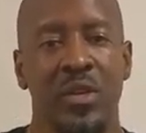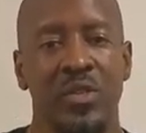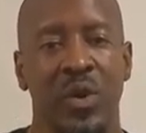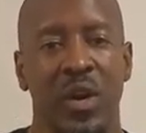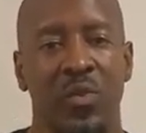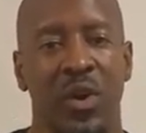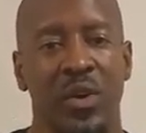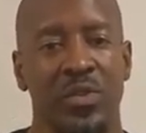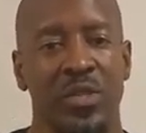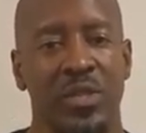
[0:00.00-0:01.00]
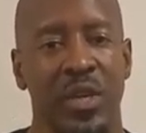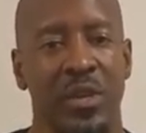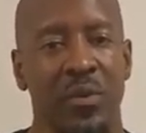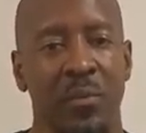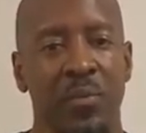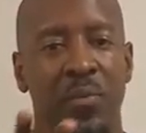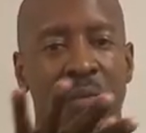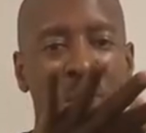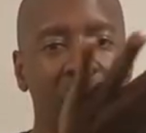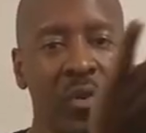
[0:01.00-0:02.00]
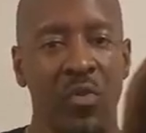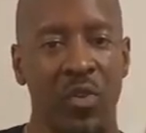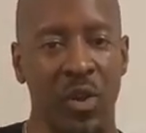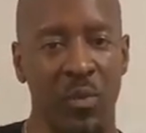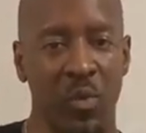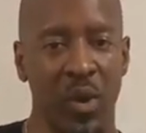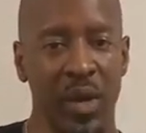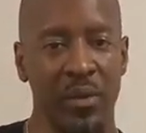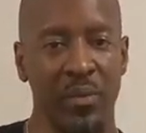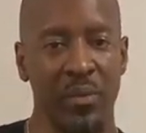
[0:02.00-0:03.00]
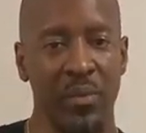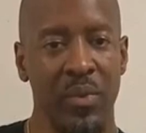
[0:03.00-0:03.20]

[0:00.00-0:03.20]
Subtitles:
So I cross the center for number one,